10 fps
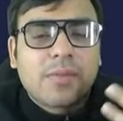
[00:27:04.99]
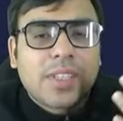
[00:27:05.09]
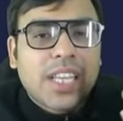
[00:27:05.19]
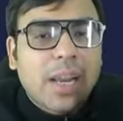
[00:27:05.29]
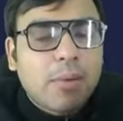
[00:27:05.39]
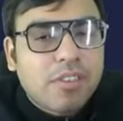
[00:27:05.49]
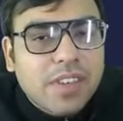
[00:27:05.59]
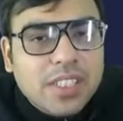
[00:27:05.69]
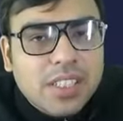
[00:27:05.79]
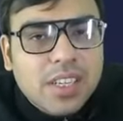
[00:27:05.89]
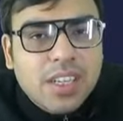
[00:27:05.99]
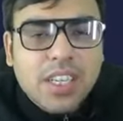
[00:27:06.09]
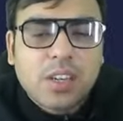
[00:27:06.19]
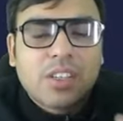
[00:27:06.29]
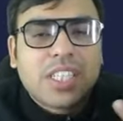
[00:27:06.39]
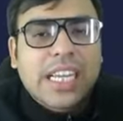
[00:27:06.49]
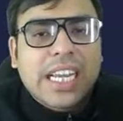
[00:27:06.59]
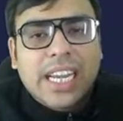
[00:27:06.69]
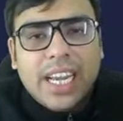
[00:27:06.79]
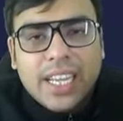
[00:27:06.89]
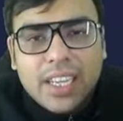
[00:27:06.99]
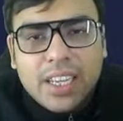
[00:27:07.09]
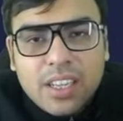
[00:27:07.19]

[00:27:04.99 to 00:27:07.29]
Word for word: with the help of which he or she can die.